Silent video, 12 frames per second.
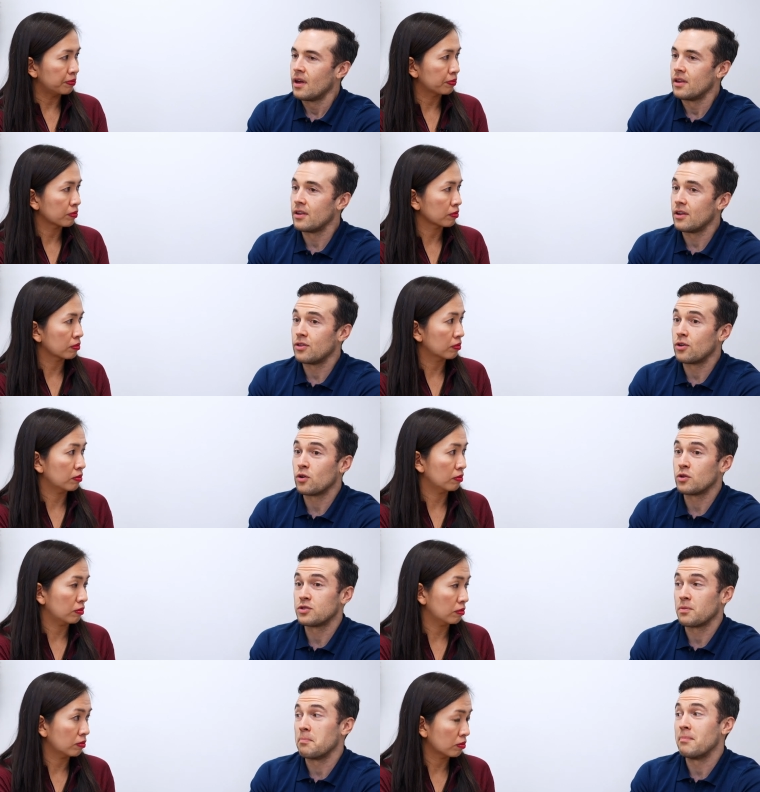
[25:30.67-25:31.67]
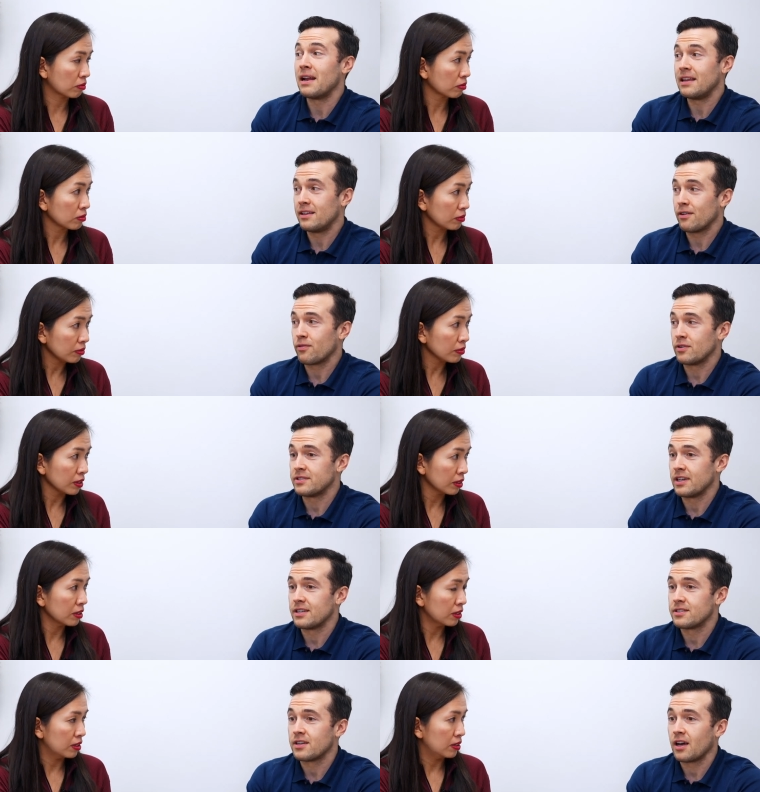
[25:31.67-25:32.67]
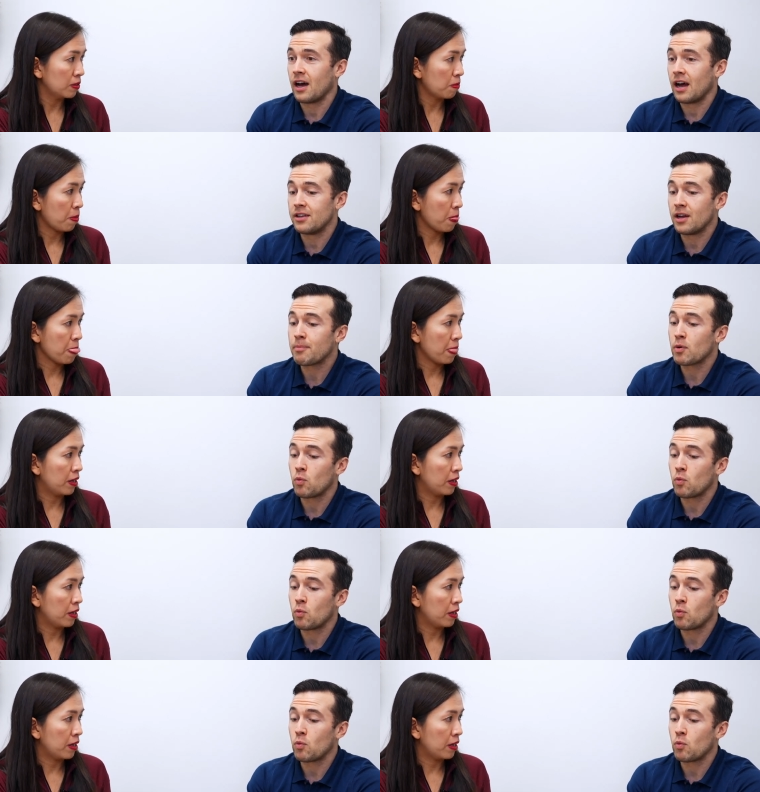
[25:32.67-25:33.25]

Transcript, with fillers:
Speaker 1: There's many differences. Uh, number